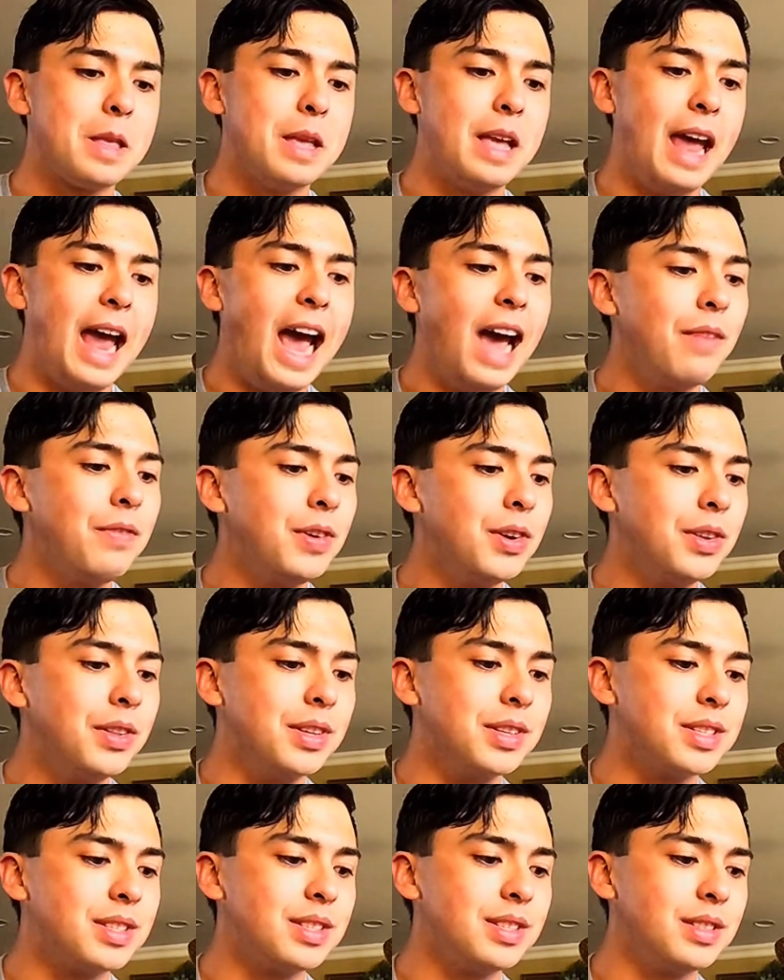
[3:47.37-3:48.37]
After
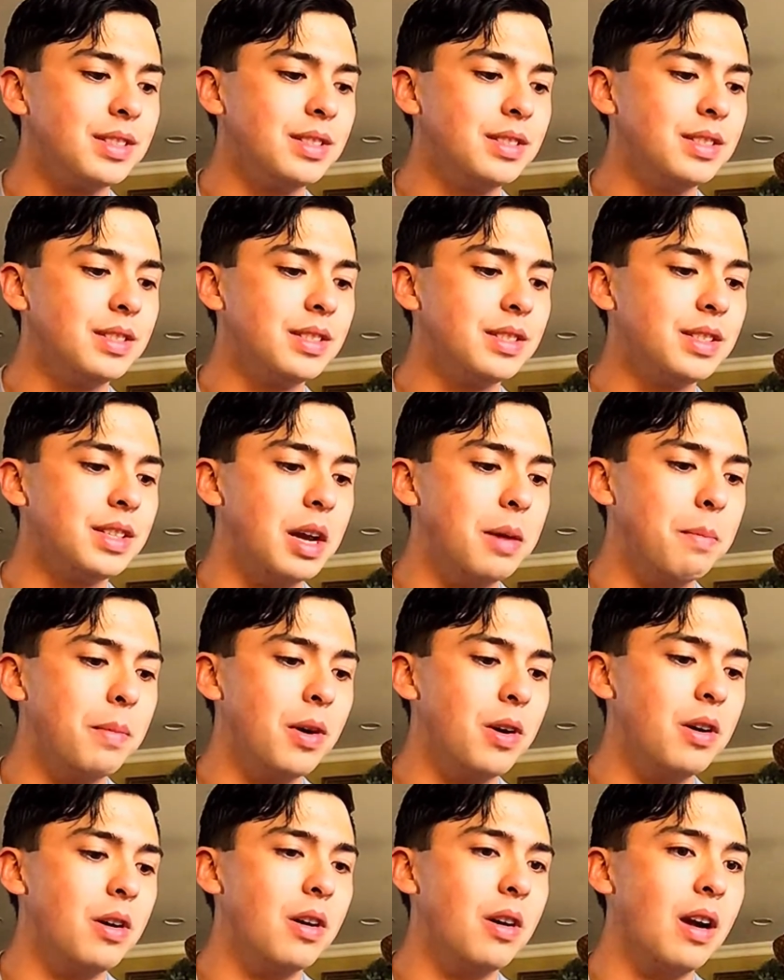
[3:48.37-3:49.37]
this
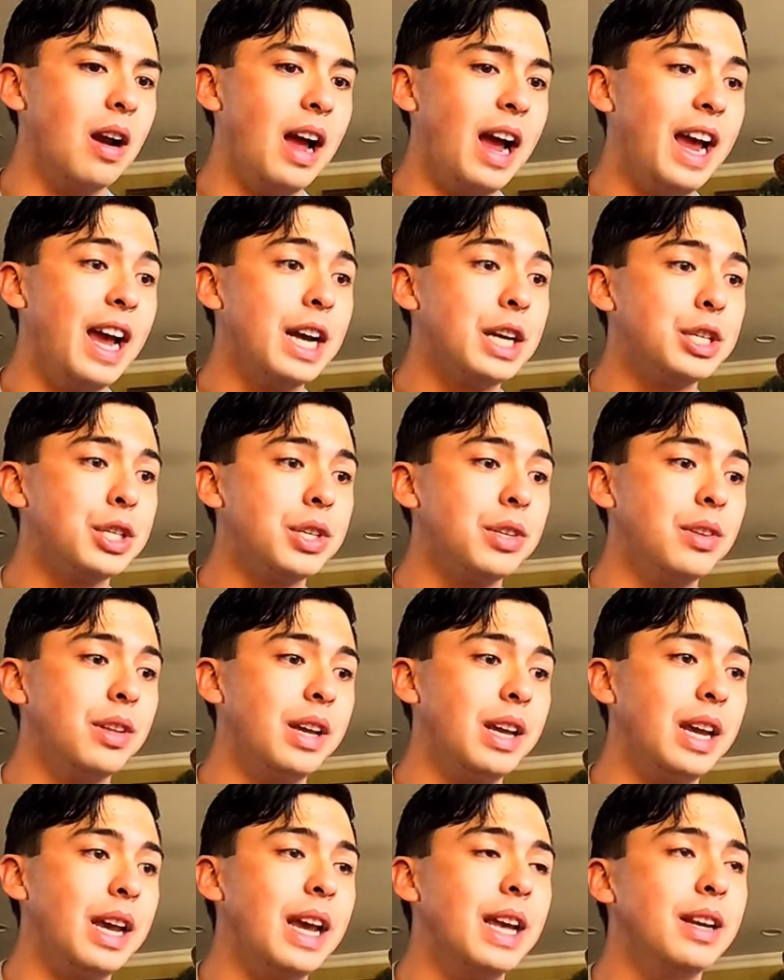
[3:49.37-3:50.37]
summer, I
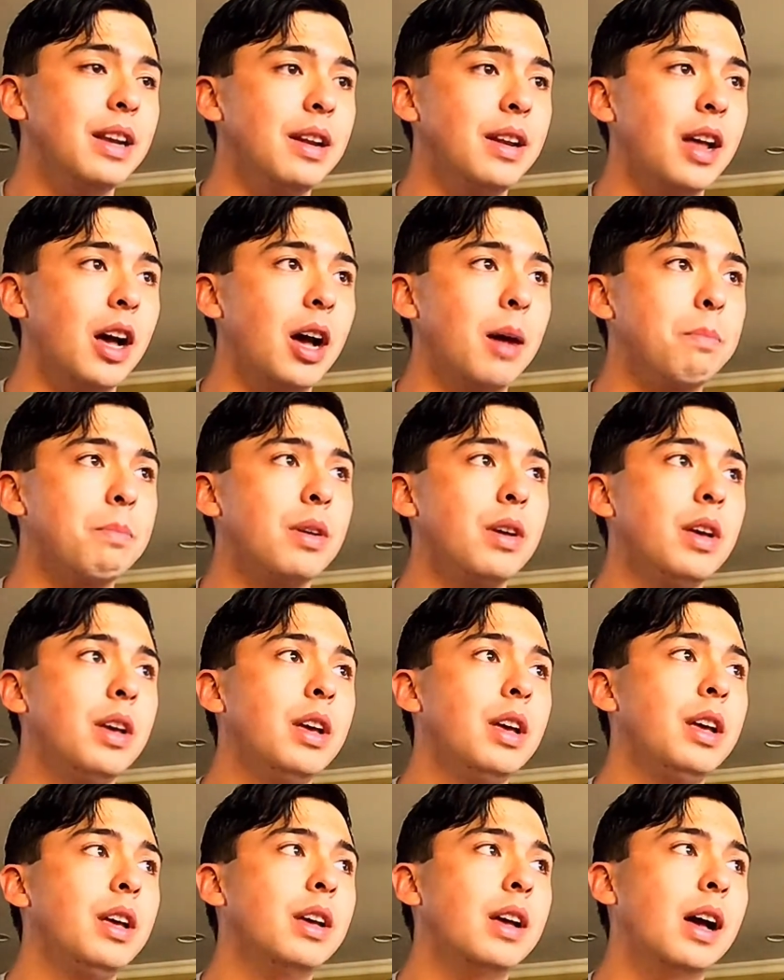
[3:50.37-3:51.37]
actually ended up
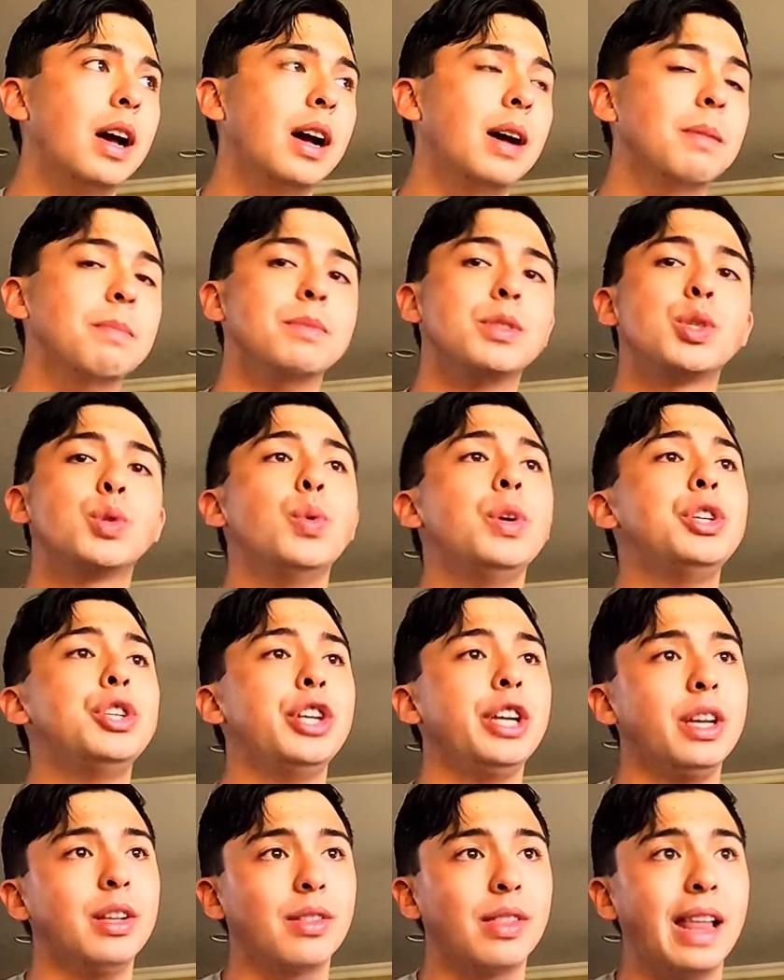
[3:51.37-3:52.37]

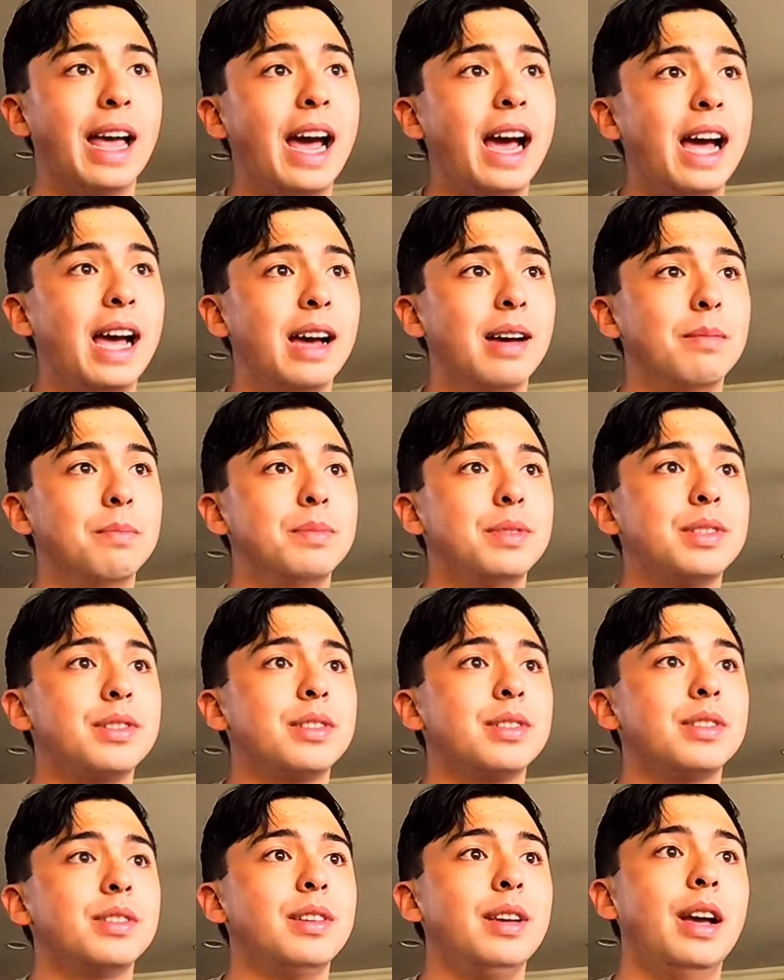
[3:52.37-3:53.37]
switching
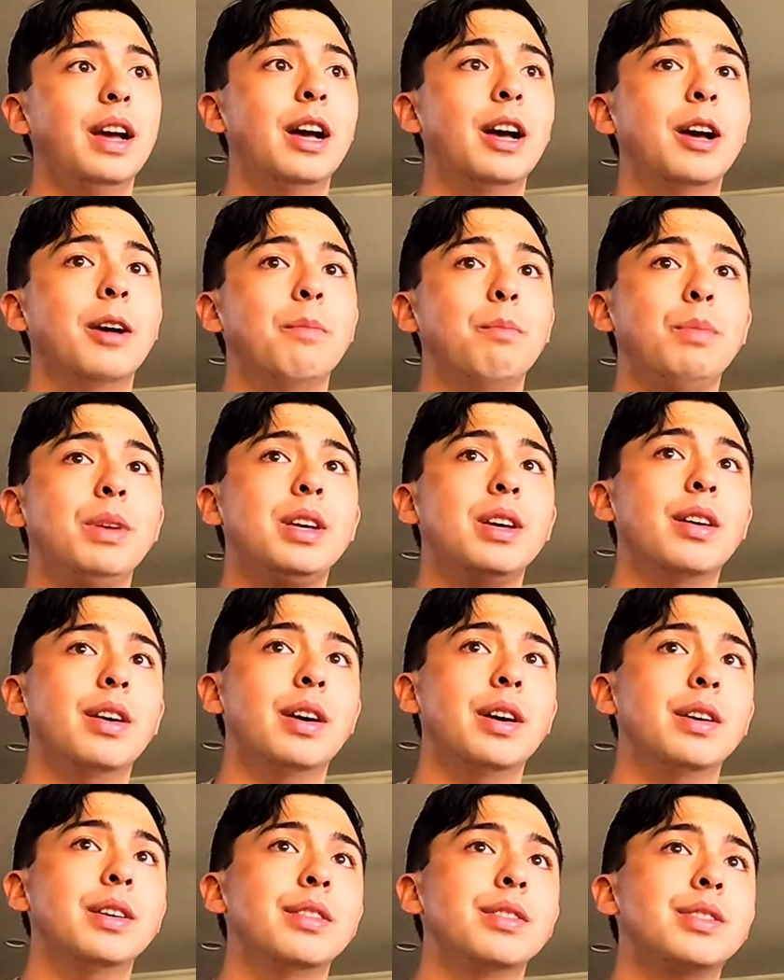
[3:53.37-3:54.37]
labs
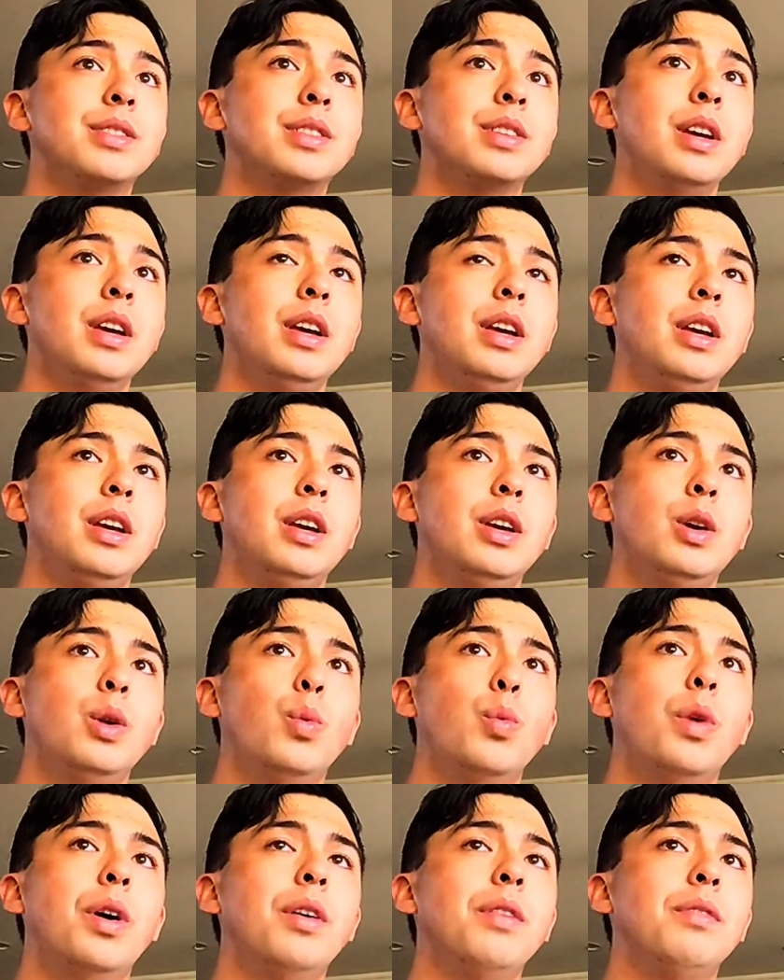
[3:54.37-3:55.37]
because
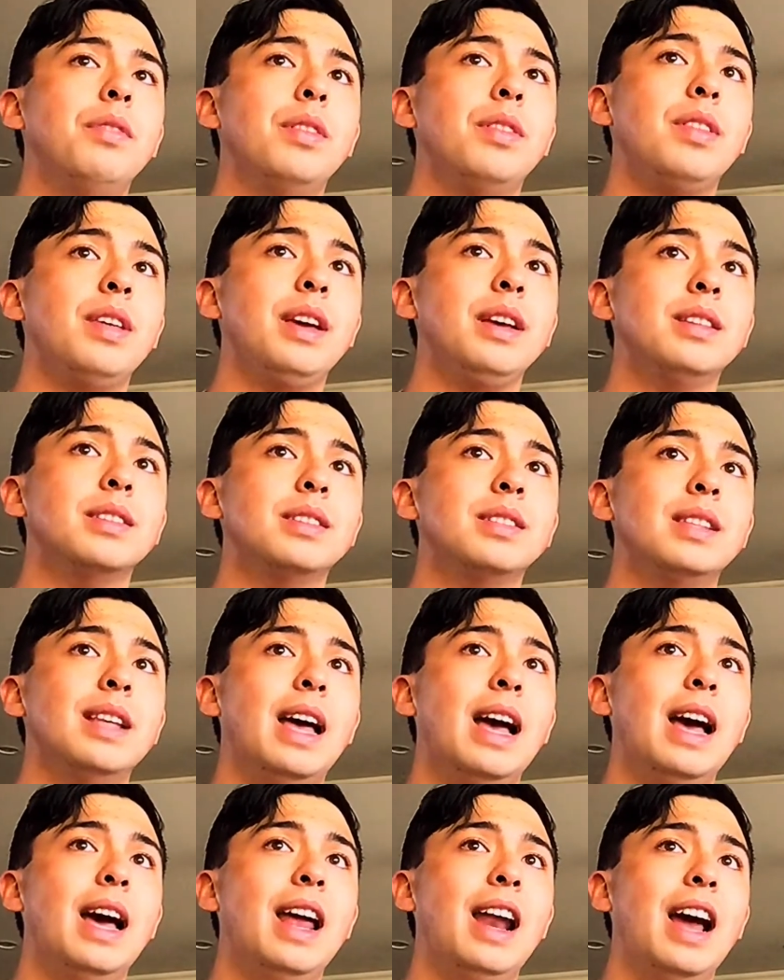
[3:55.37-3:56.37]
one of the things
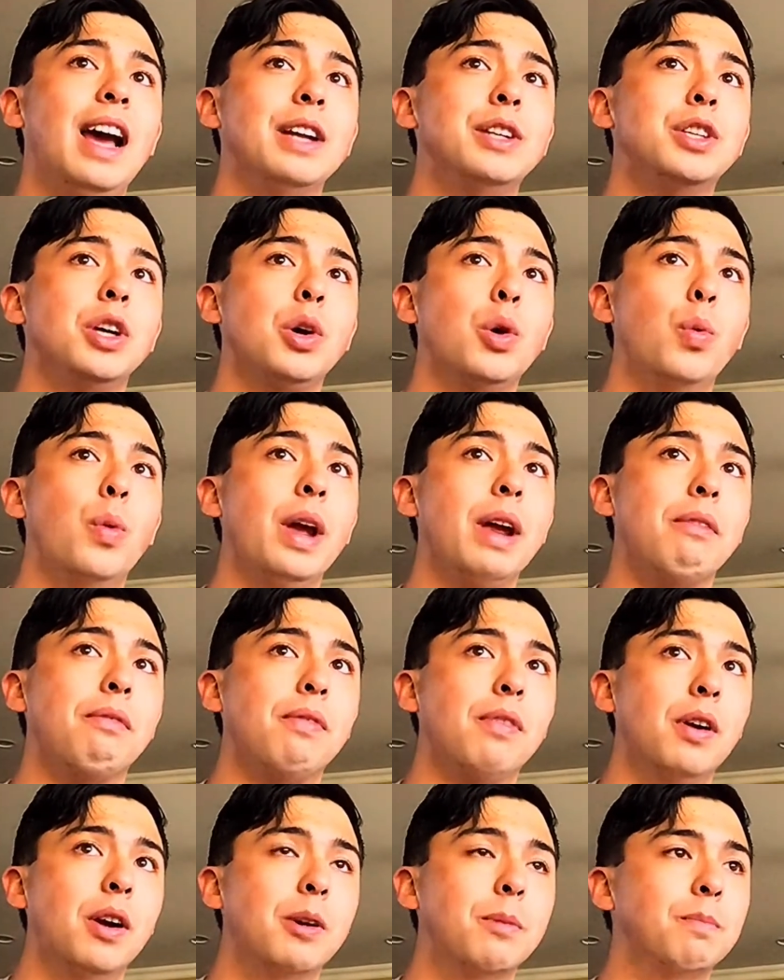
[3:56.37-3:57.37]
that I took away
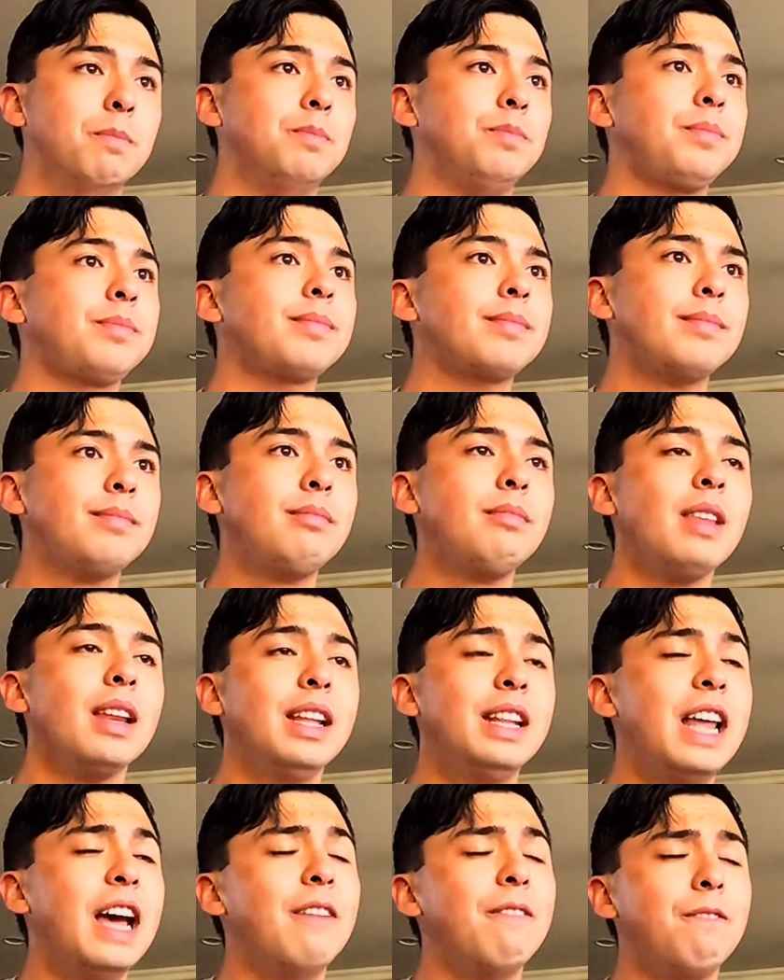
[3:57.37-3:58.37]
from
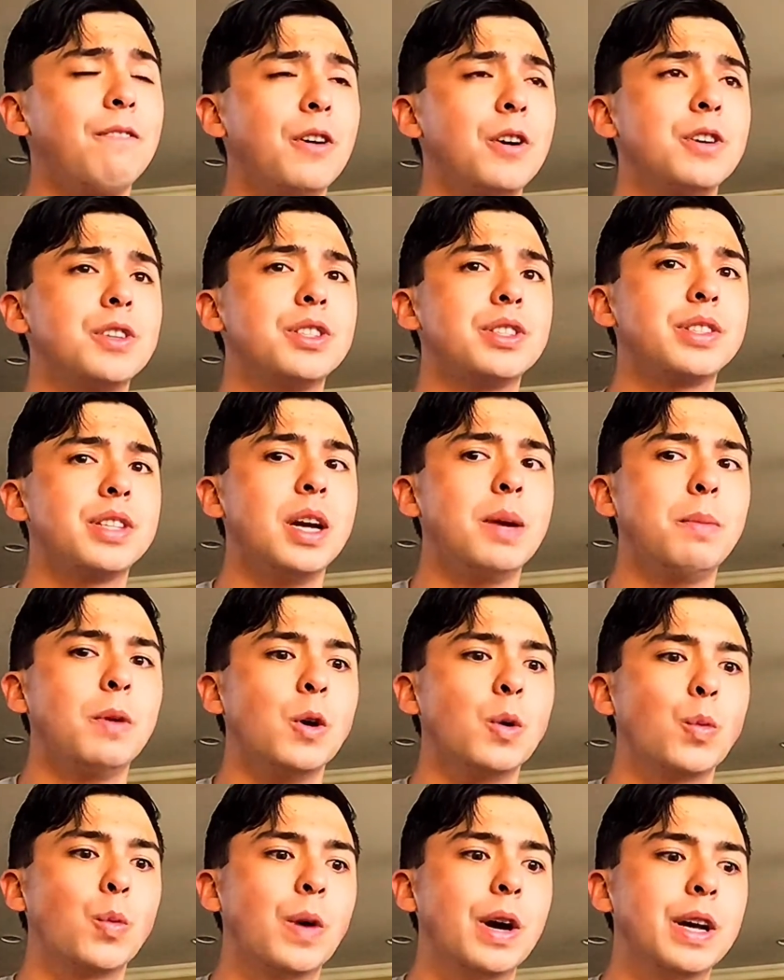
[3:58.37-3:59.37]
that first summer
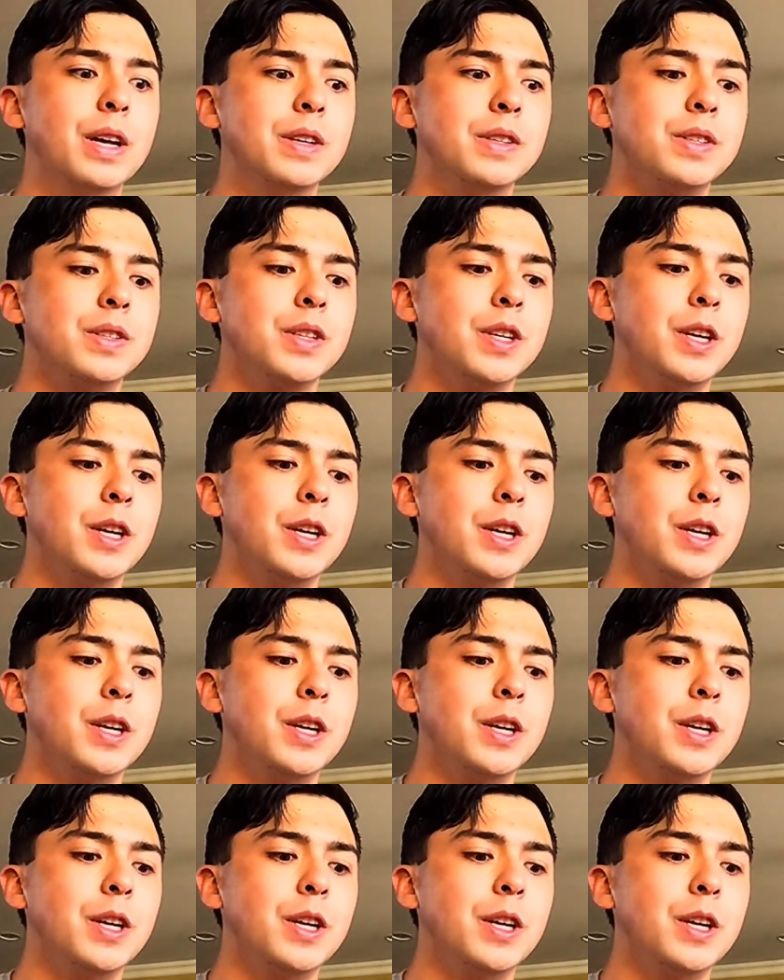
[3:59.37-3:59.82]
was